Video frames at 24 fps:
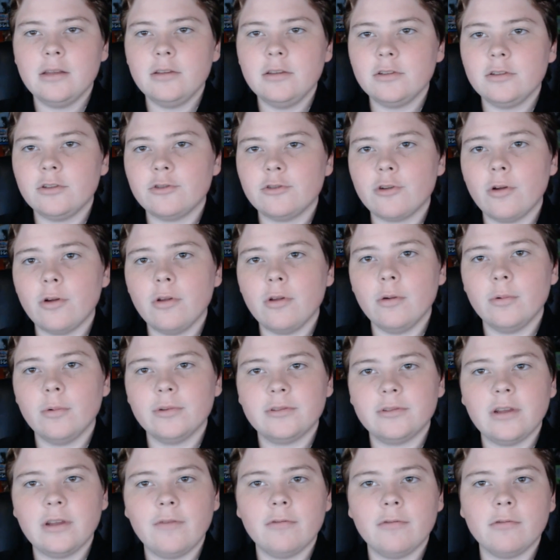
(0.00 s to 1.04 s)
Now this controller
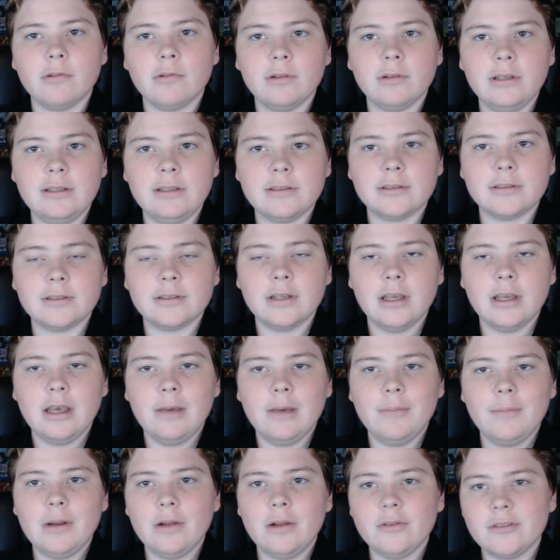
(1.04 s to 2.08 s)
was never released,
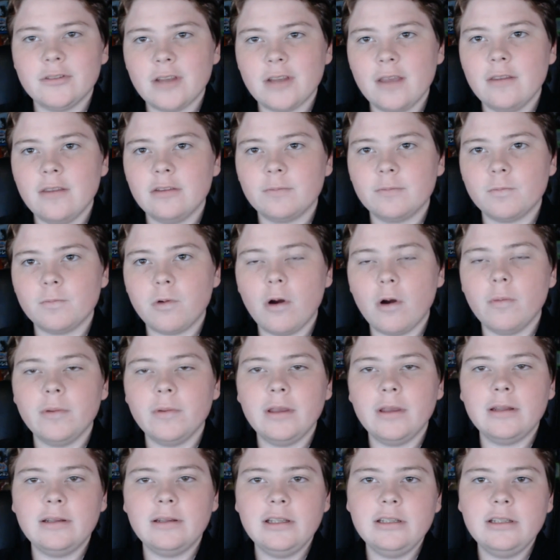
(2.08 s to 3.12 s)
but I would say there's
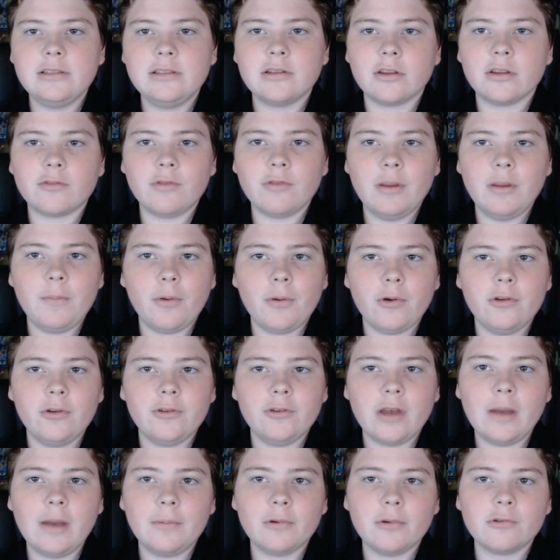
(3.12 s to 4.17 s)
probably at least 3
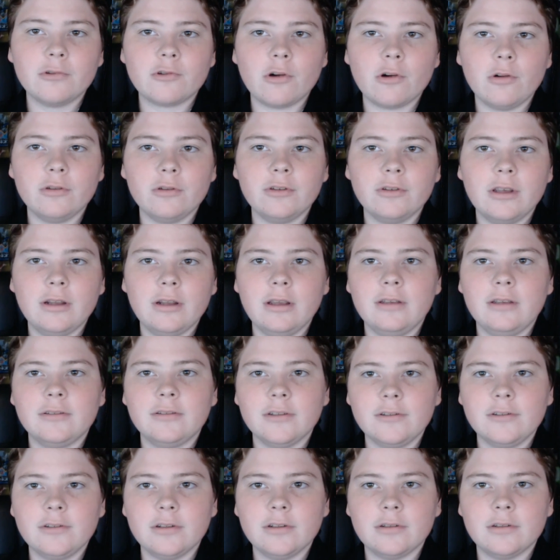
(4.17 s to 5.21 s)
prototype controllers in
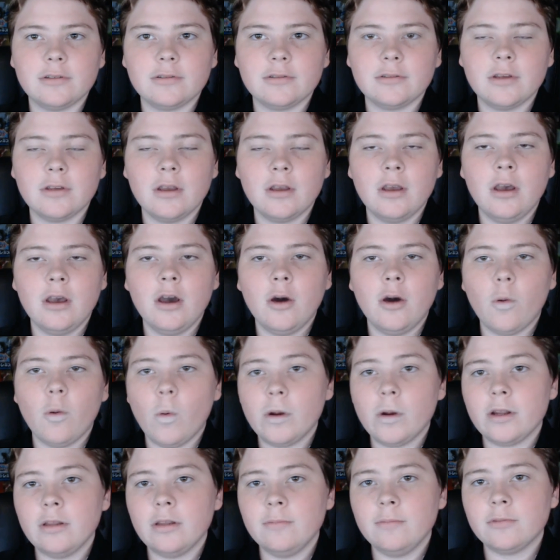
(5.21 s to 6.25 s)
existence.
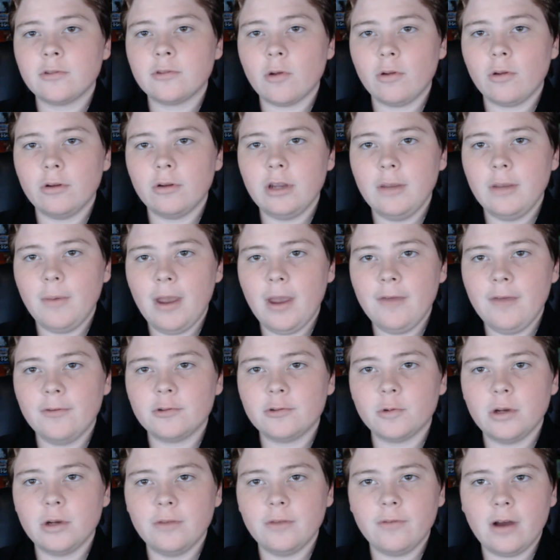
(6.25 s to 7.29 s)
One of them sold on eBay
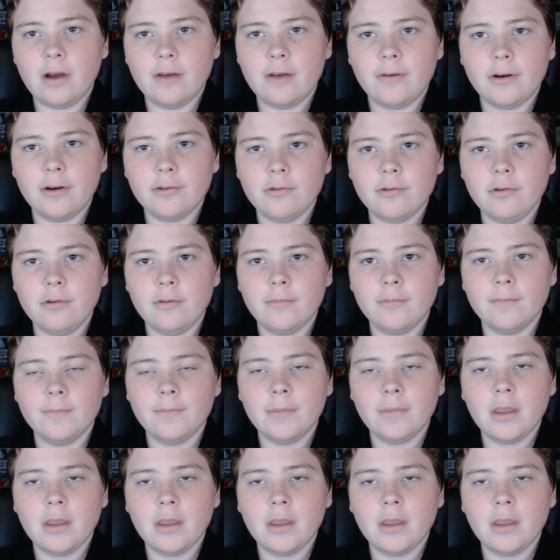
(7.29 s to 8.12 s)
for $2,500.